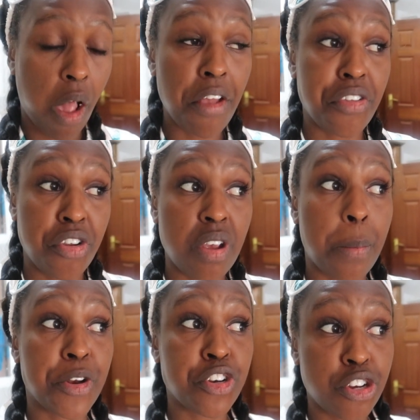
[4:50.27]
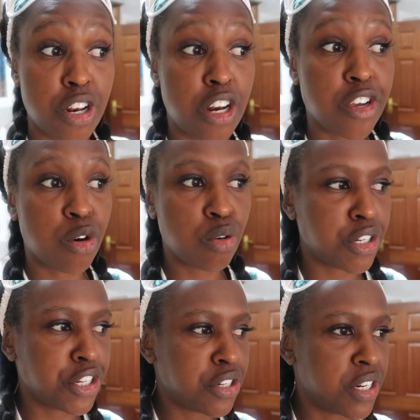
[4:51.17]
it is a particularly cold
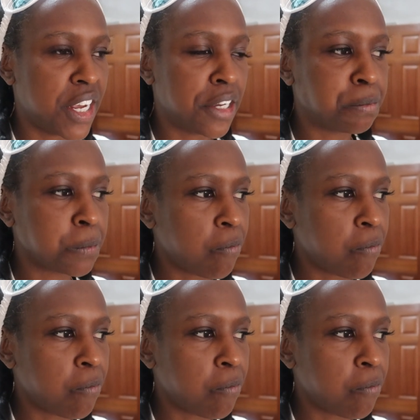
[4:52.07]
day today